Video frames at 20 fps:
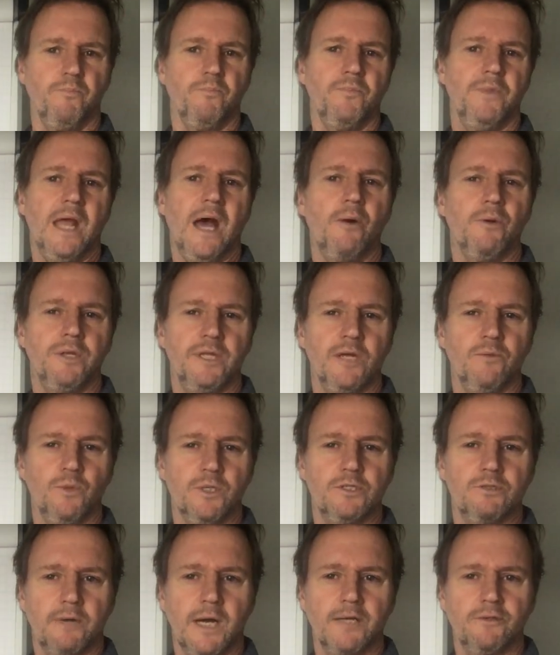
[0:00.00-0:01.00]
now and then
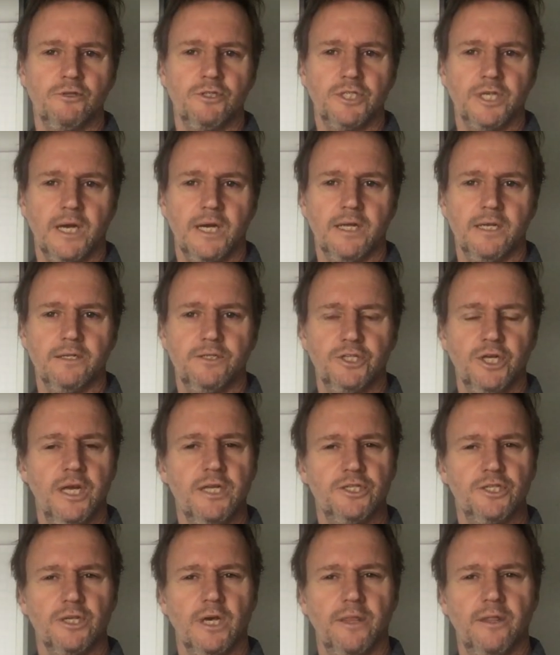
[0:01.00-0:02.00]
we try to
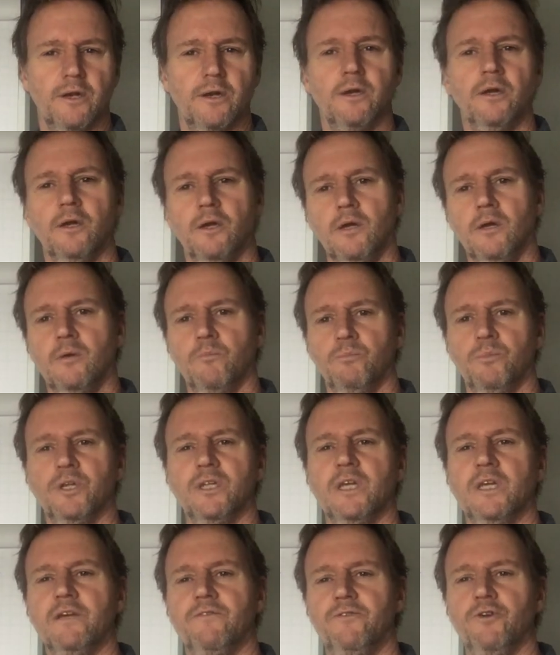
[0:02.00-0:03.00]
change another.
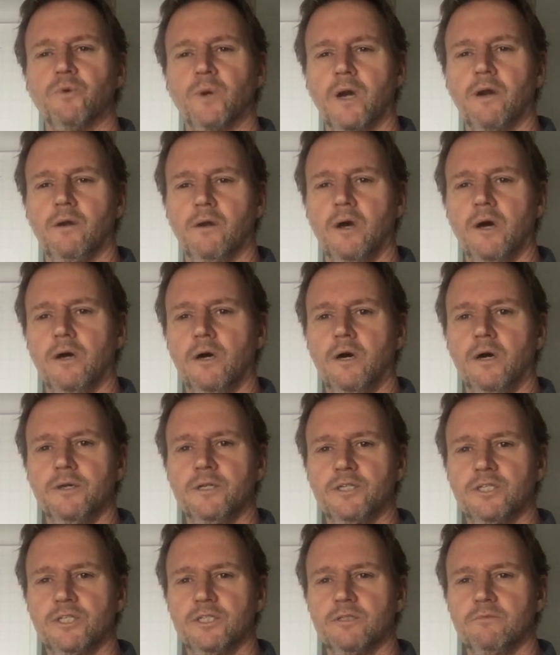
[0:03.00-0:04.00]
But if you are
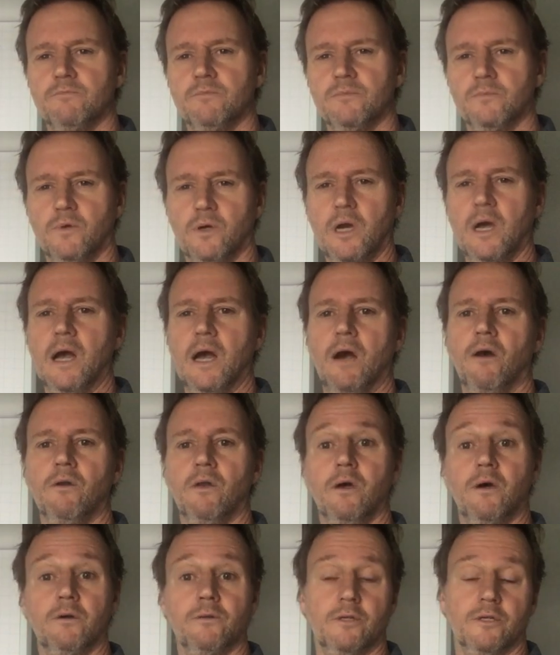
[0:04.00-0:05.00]
honest, how
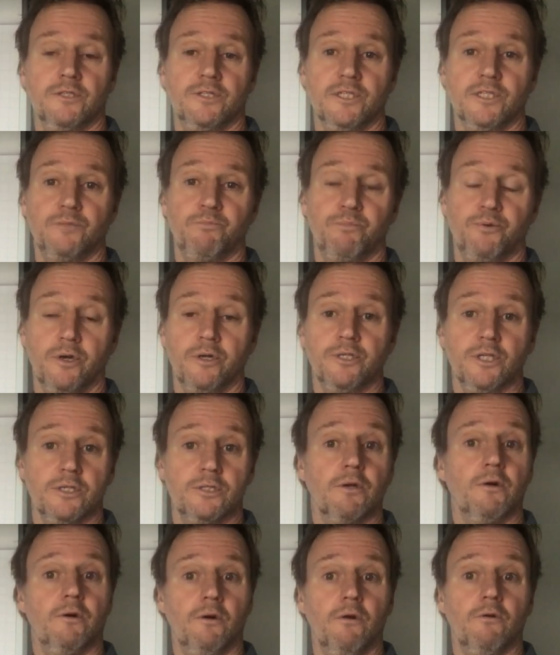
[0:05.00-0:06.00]
long does this
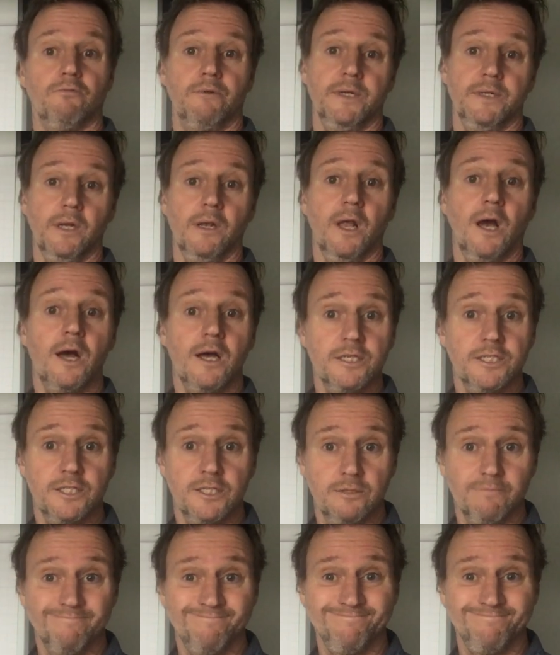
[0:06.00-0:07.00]
project already
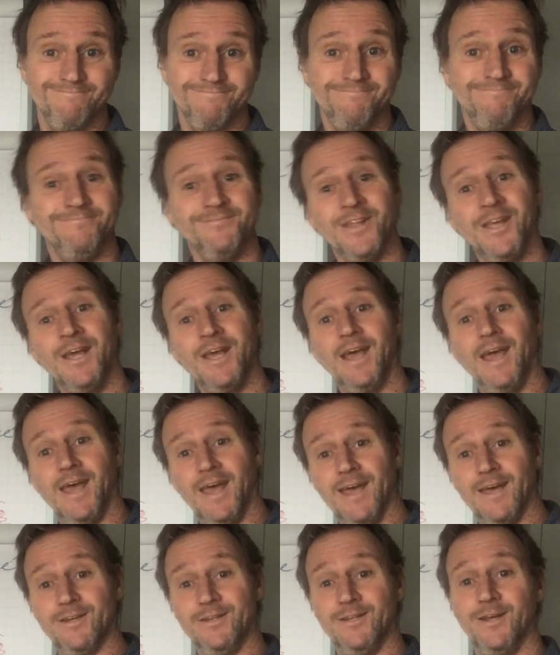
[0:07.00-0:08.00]
last?
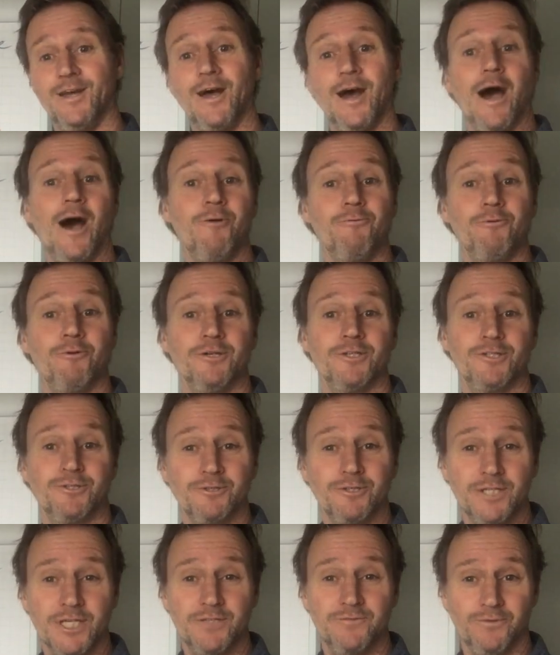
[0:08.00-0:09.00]
And how
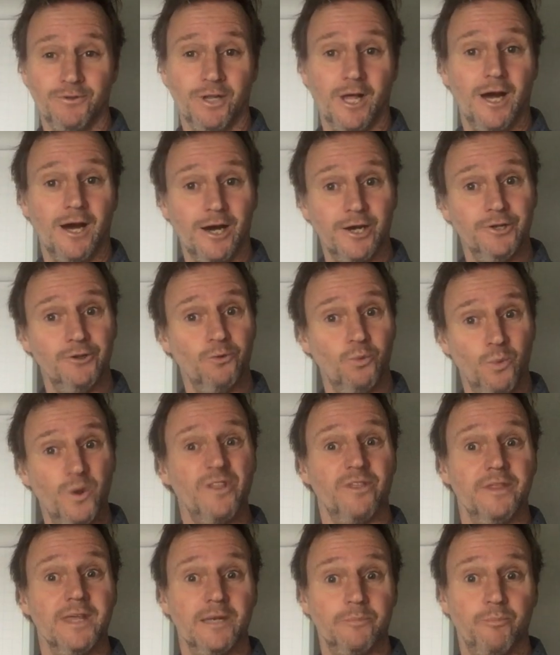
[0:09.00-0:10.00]
successful are you
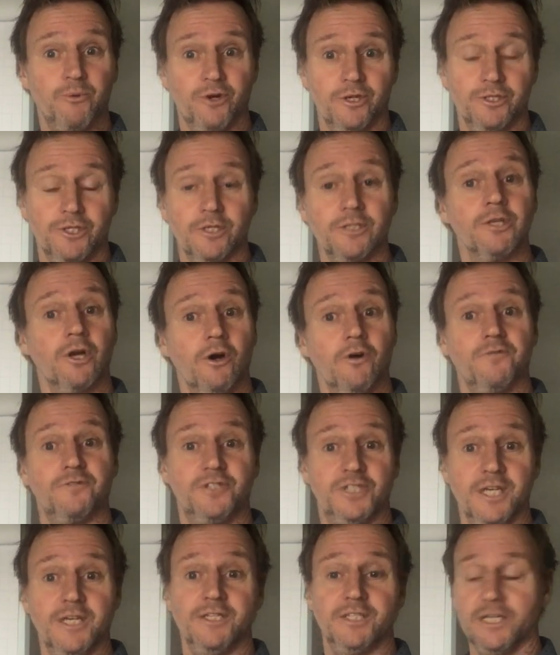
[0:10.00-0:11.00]
with that project of
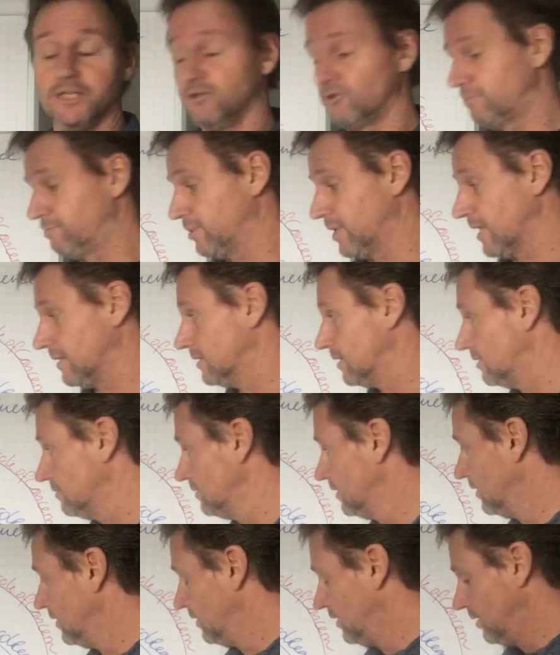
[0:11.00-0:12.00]
changing your partner?
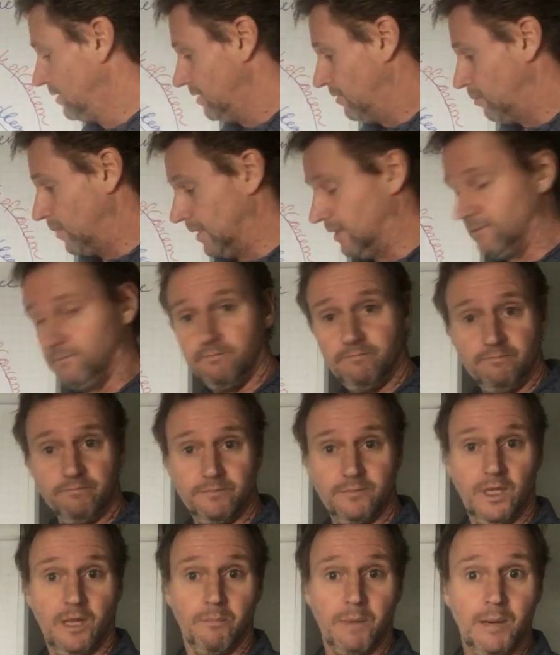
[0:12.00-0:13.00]
Well,
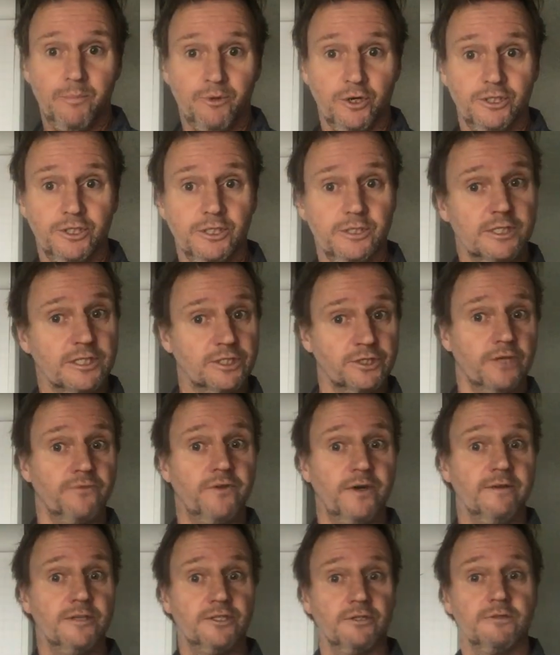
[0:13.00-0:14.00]
my project is not
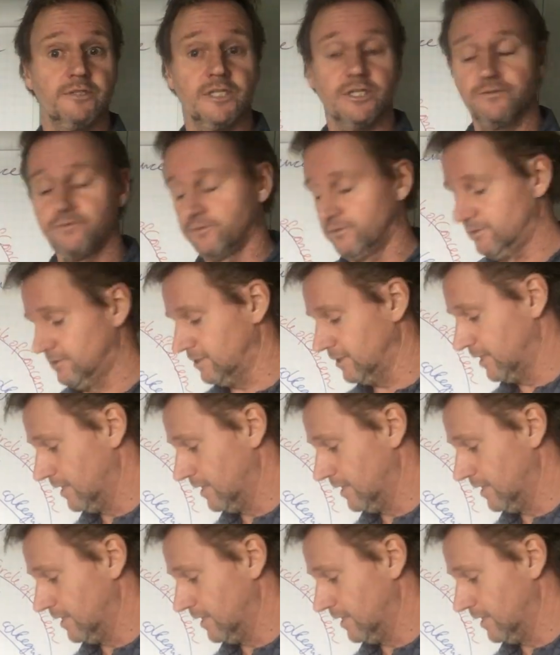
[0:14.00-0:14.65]
very successful,